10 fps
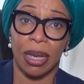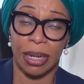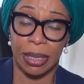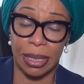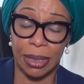
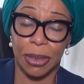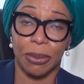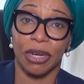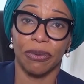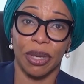and this
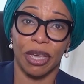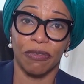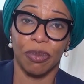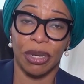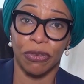is what we
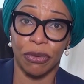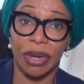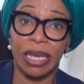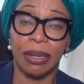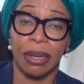have been
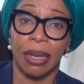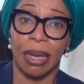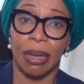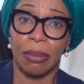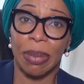doing,
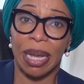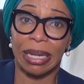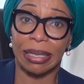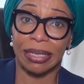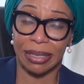
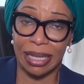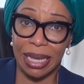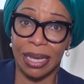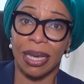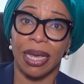by
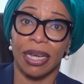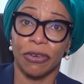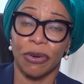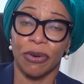staying at